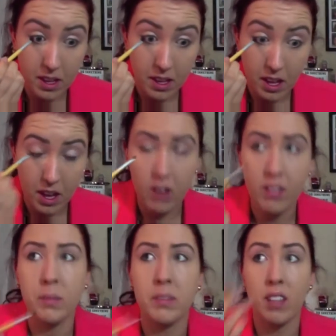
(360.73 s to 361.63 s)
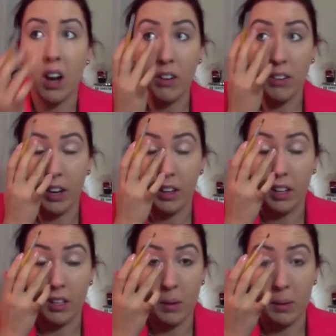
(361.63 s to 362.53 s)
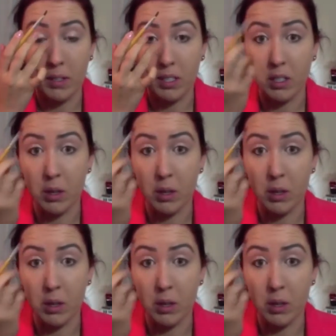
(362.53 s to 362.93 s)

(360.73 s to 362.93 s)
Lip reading: I don't know if there's mascara for anything else. Maybe it's just called